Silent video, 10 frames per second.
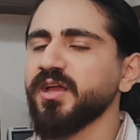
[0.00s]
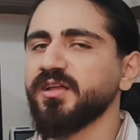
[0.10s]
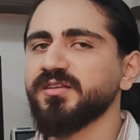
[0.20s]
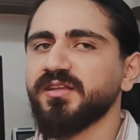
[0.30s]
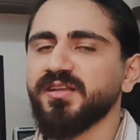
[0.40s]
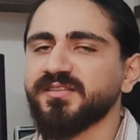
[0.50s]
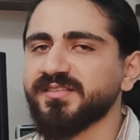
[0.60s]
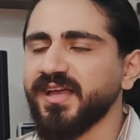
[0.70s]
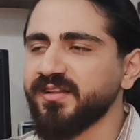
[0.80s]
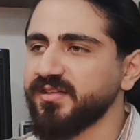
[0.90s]
yeah.
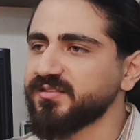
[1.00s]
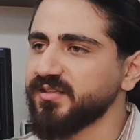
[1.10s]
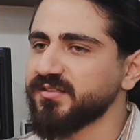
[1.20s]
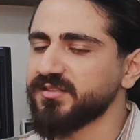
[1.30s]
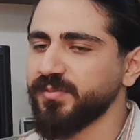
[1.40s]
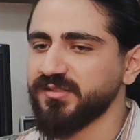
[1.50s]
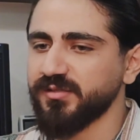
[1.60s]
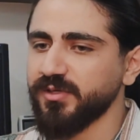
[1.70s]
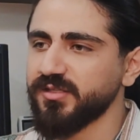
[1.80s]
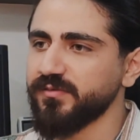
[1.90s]
Exactly. It's a
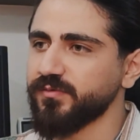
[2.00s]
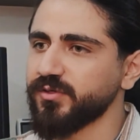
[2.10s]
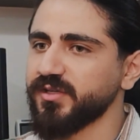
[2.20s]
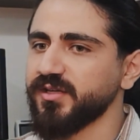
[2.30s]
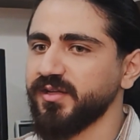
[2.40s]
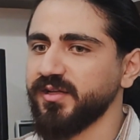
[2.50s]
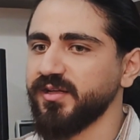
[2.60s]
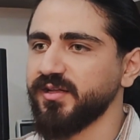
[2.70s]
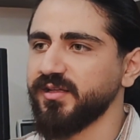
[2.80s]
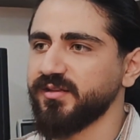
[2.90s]
responsibility for
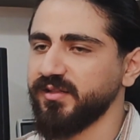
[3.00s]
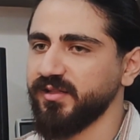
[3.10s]
the